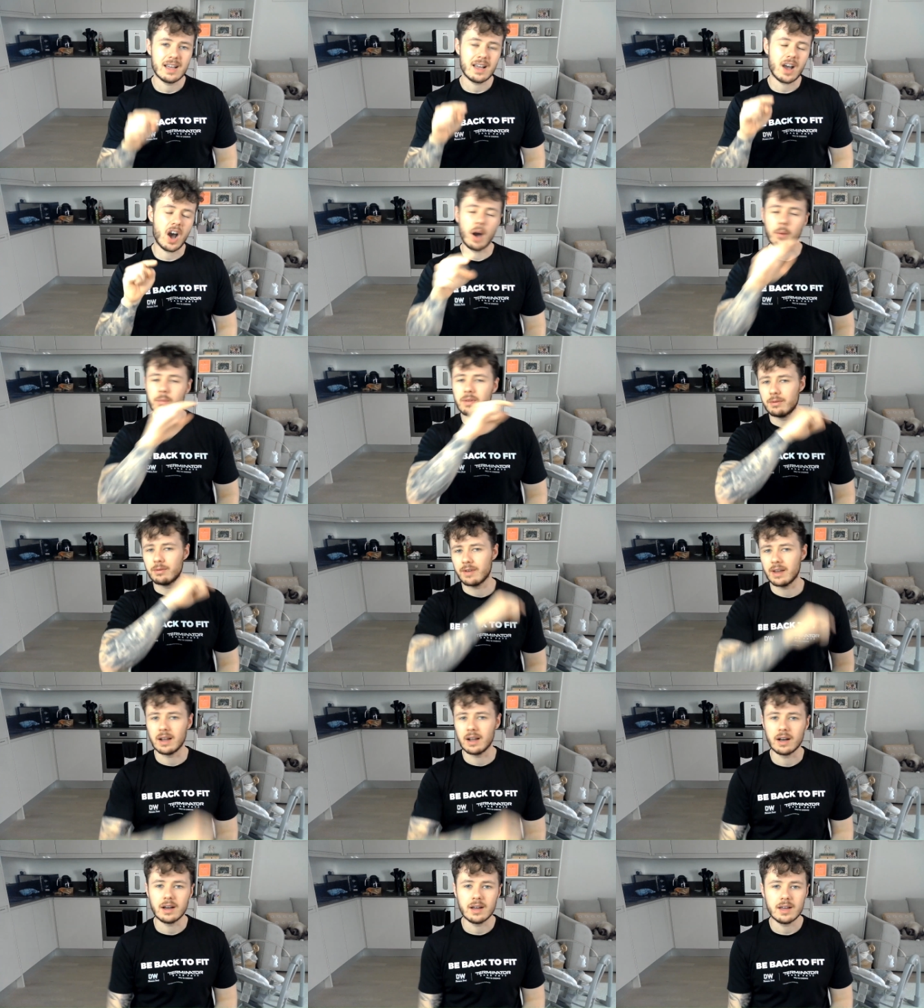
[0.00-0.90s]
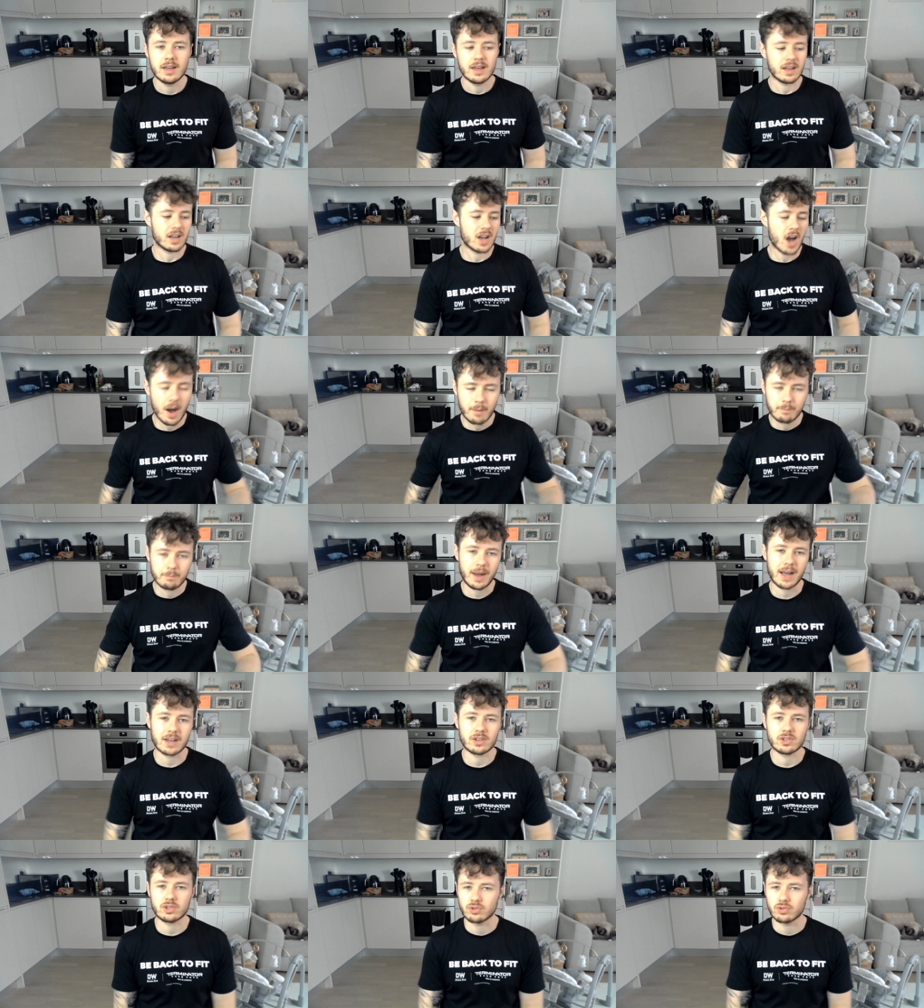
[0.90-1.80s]
Up the Villa. Come
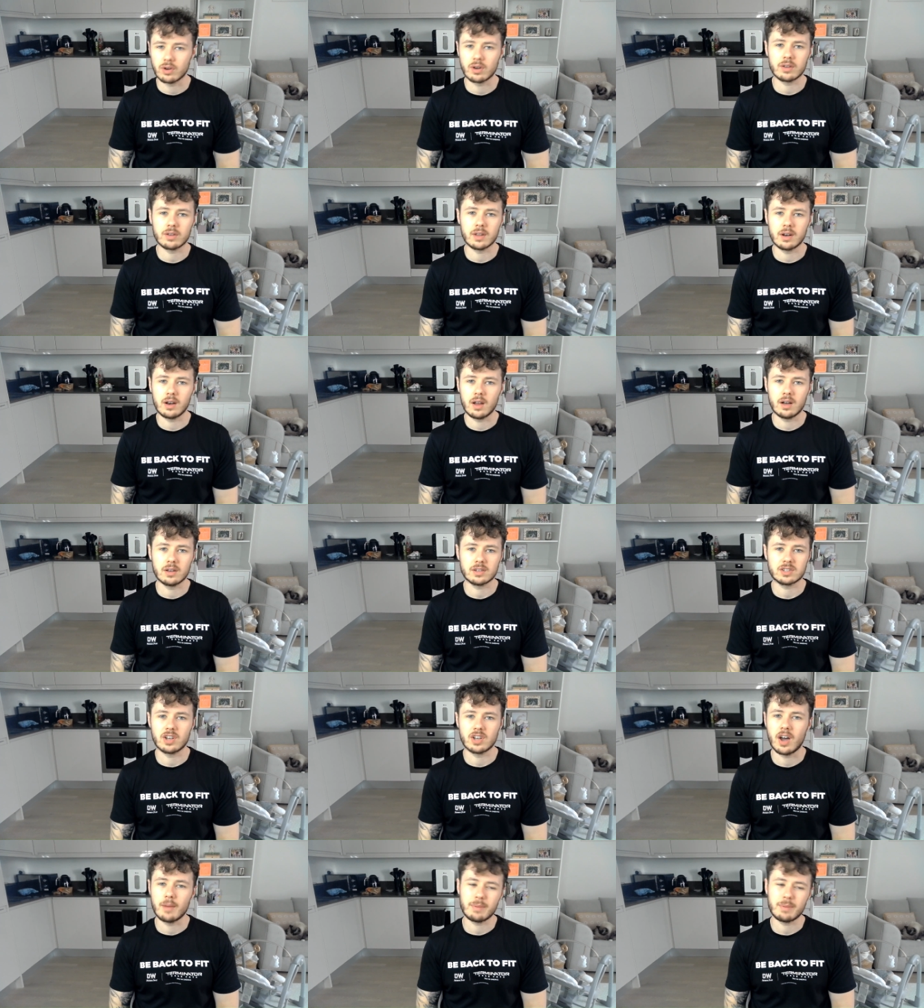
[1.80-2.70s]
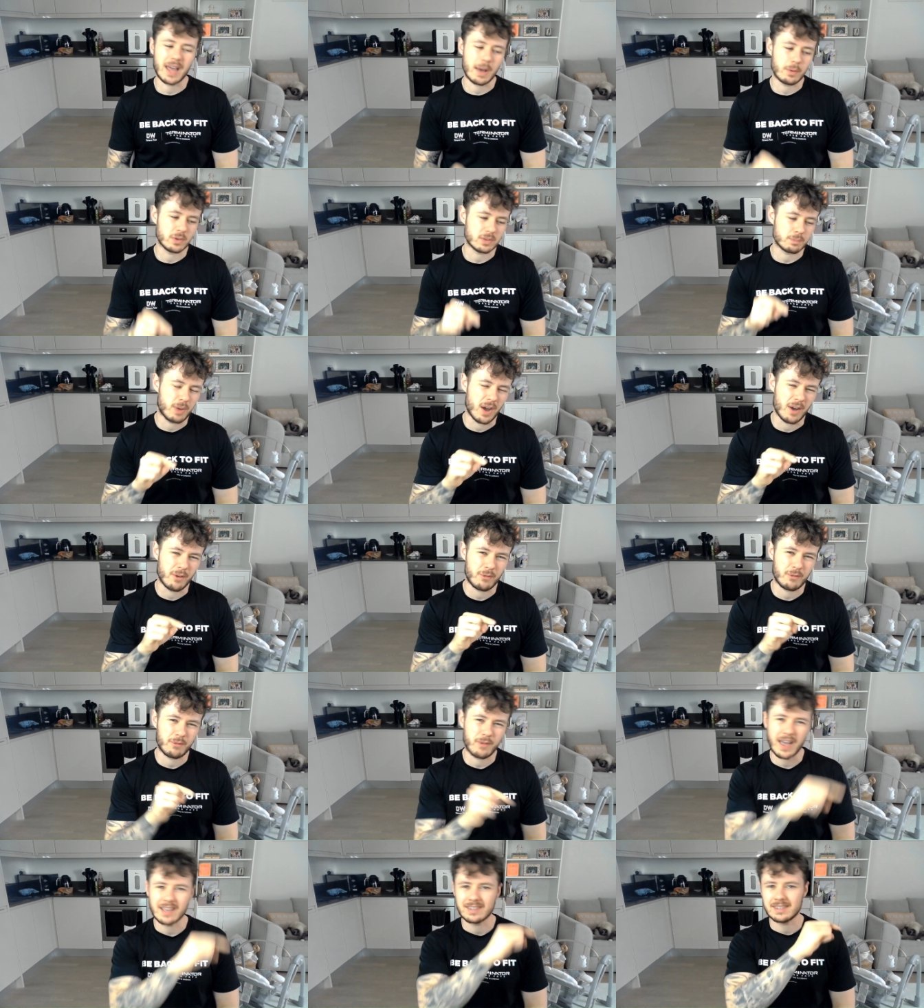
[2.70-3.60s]
back stronger than last time. But that was
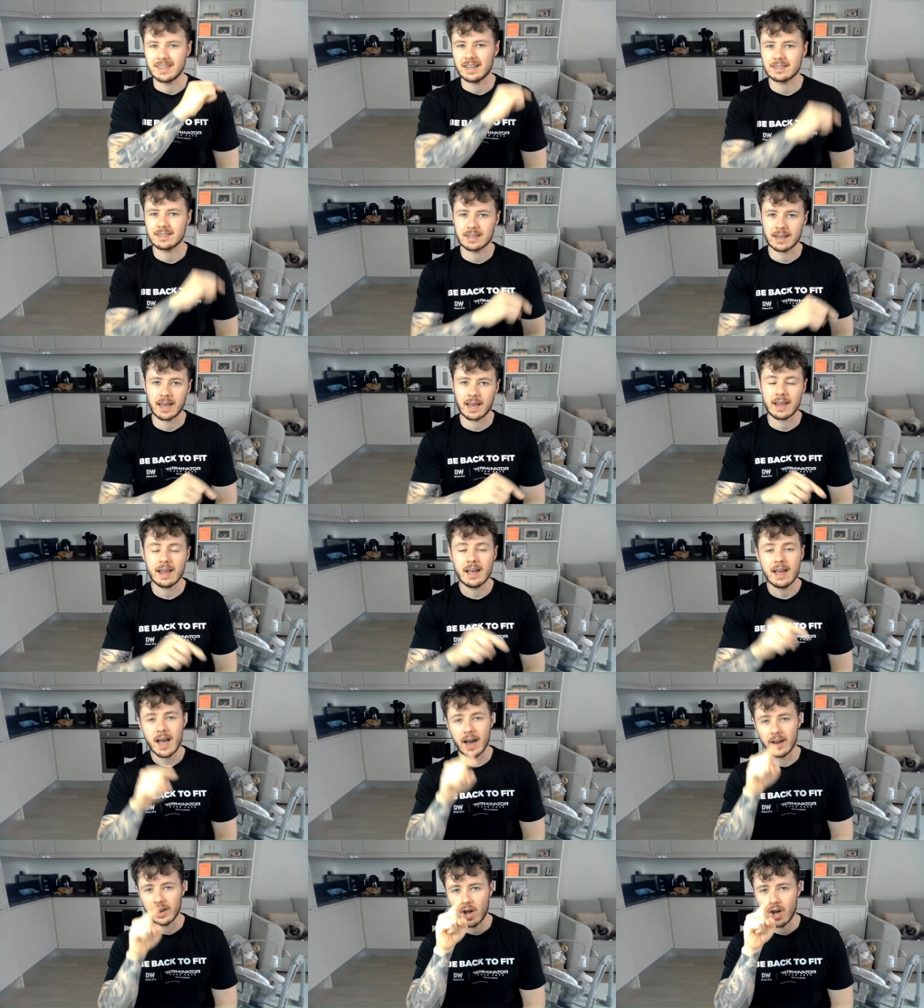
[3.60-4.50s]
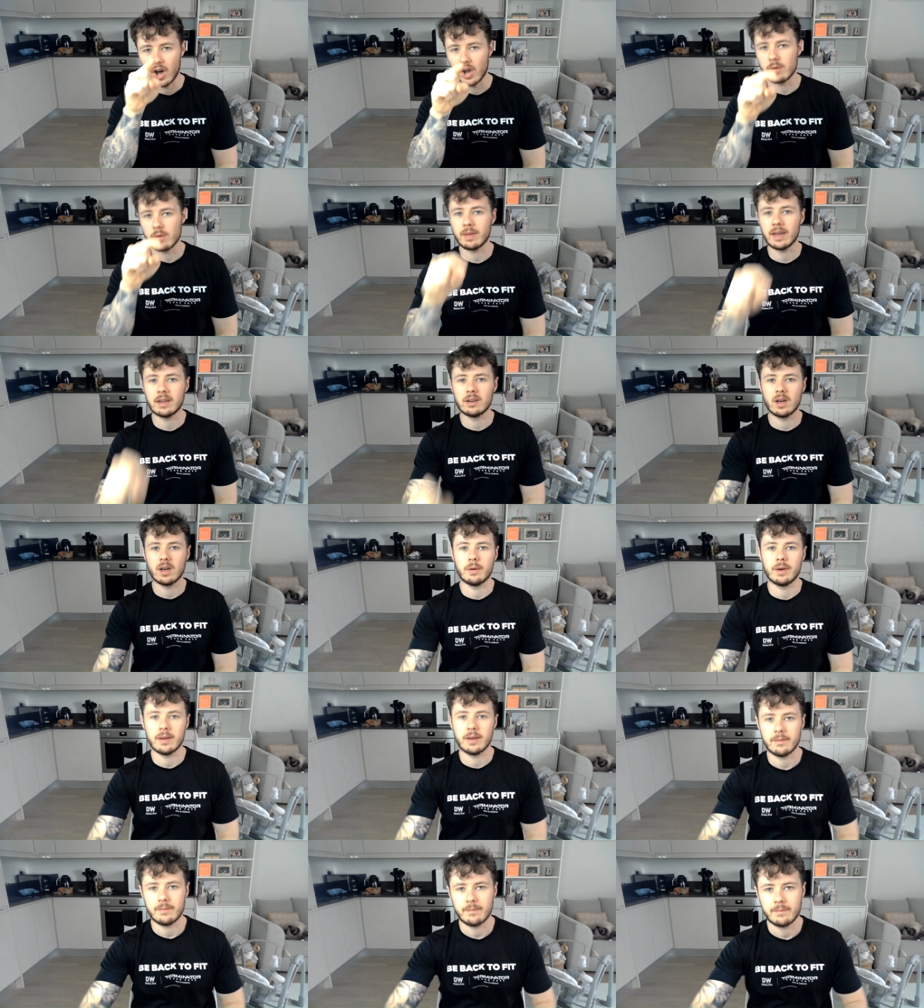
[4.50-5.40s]
pathetic today, and I hope they know
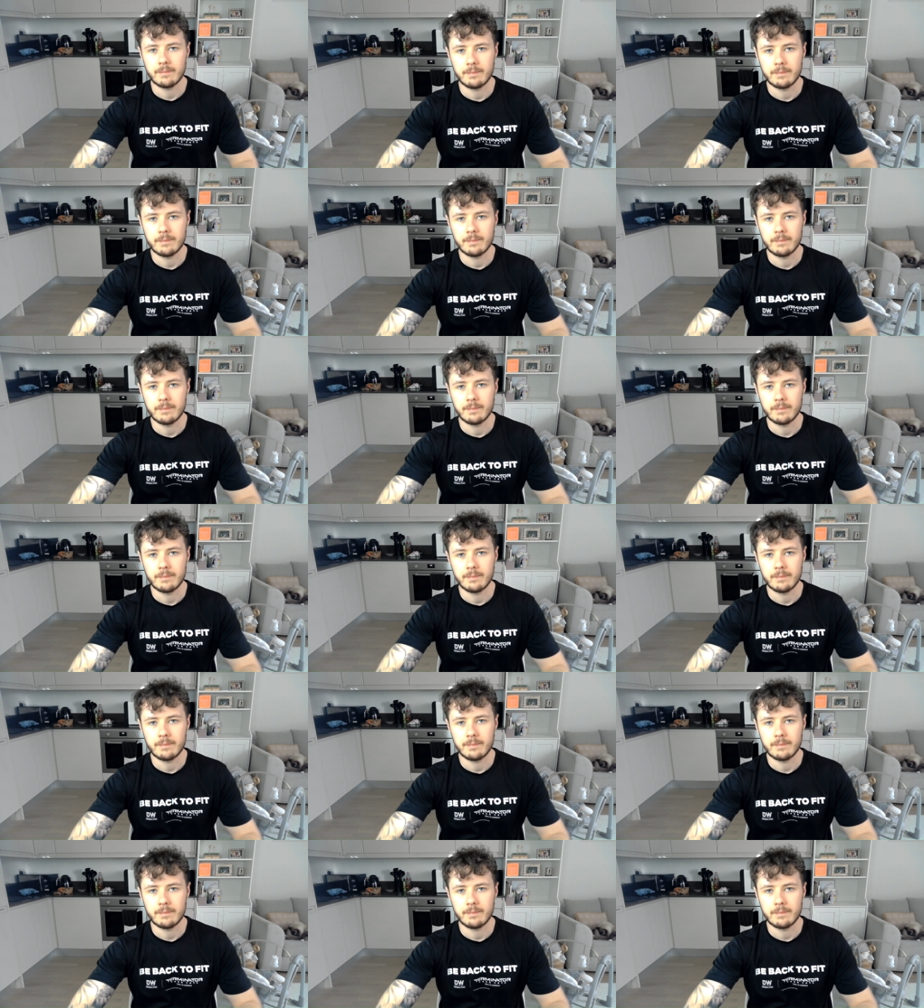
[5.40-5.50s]
it.